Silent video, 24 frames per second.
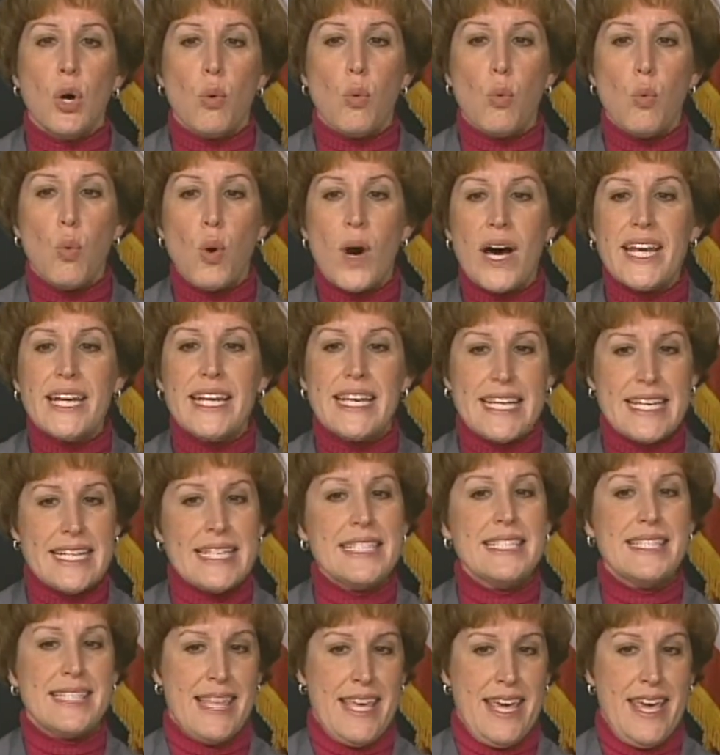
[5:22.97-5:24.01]
What
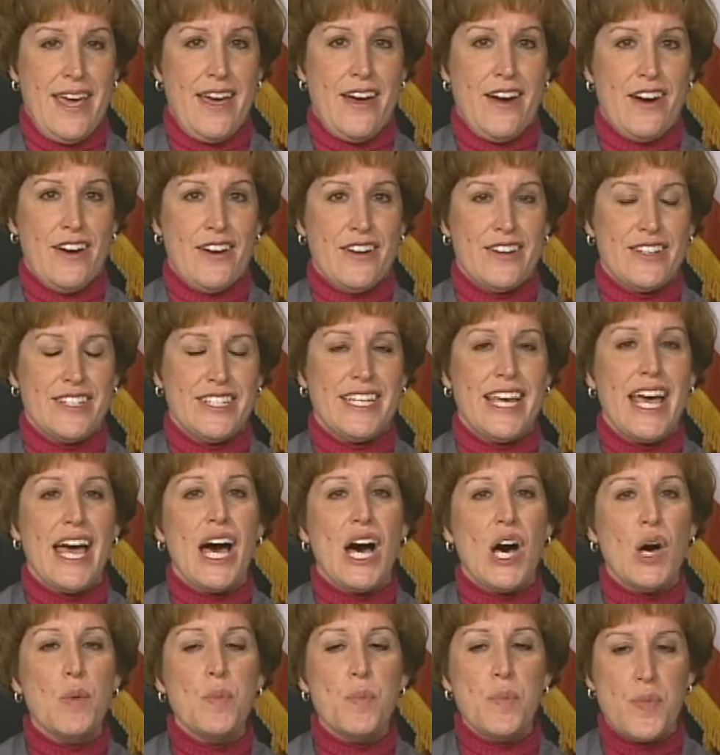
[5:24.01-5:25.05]
is there to
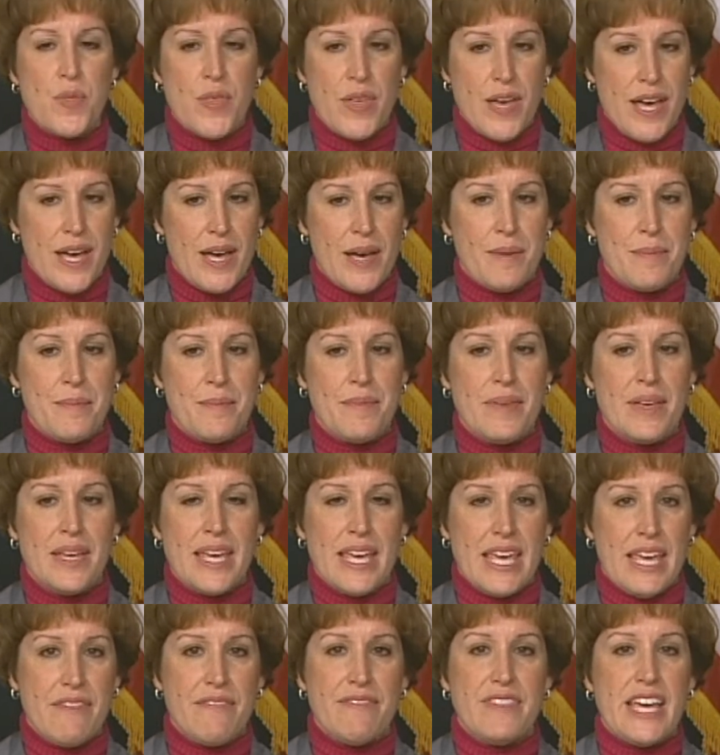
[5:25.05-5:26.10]
help them
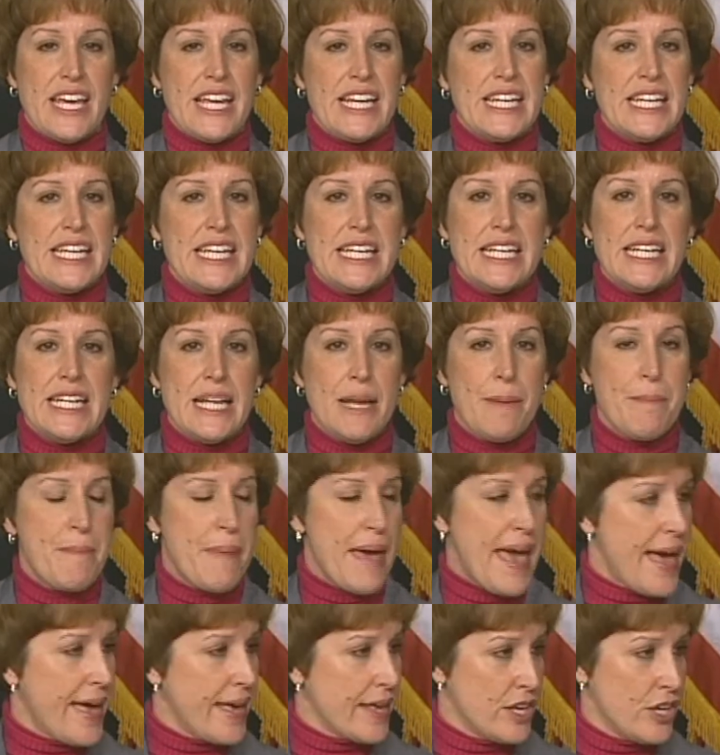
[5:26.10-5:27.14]
if they needed
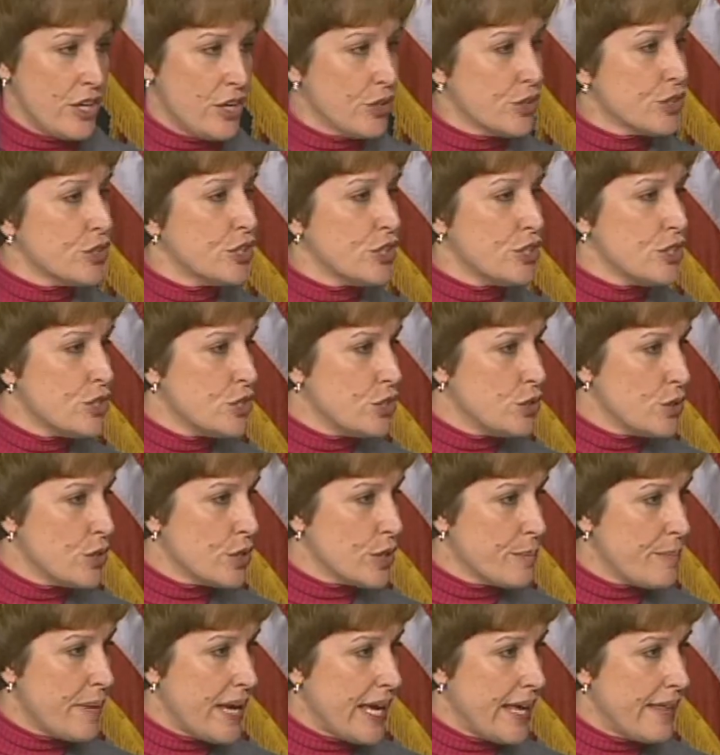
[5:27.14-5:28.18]
a, couldn't do
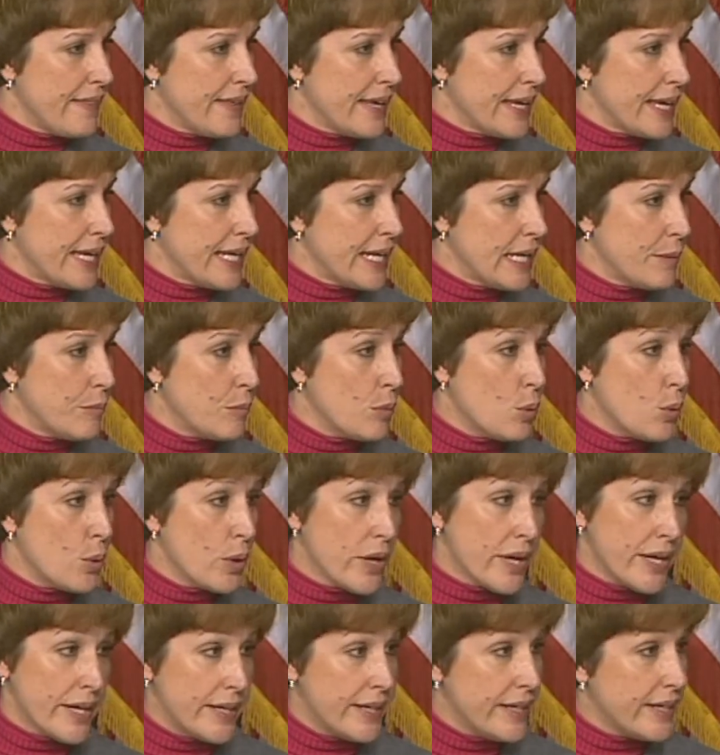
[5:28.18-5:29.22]
their bathing
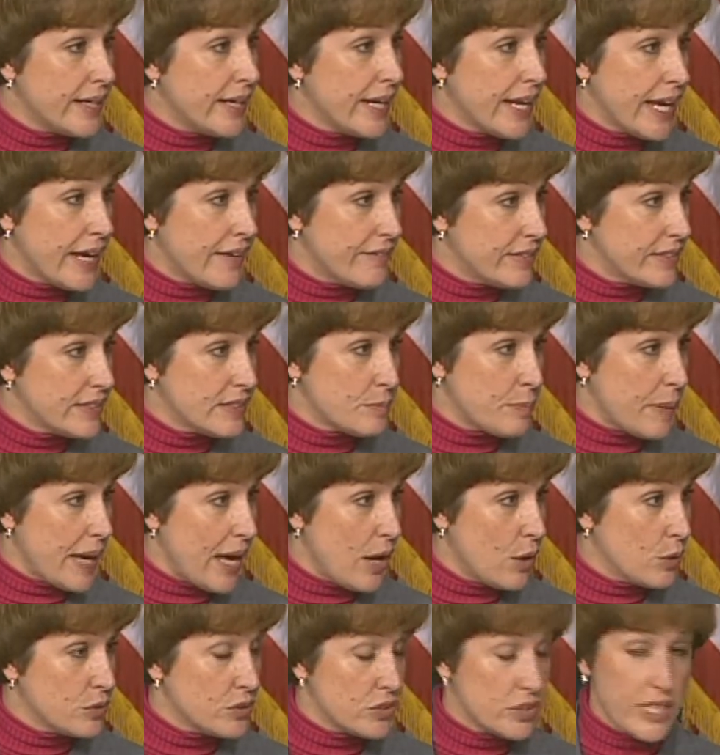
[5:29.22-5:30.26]
anymore and didn't have a
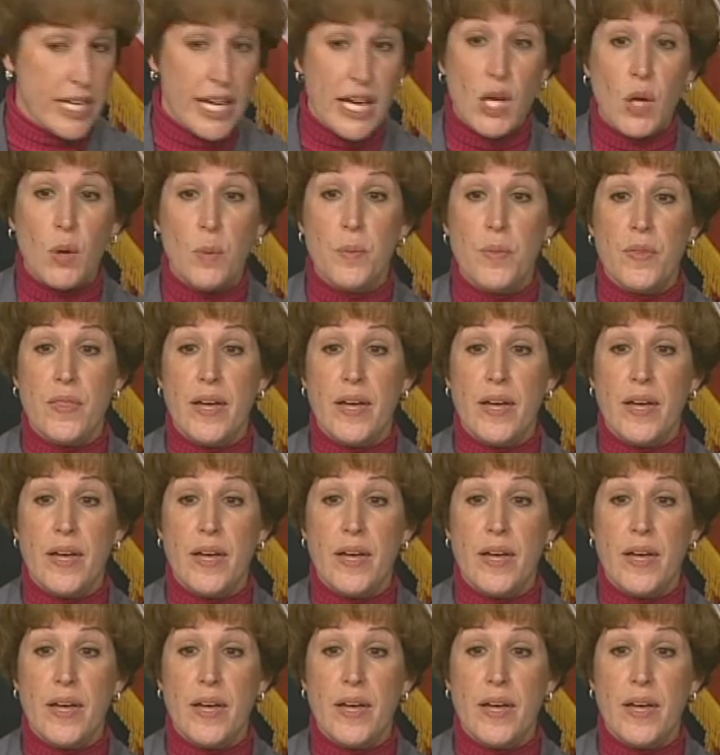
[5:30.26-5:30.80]
spouse to help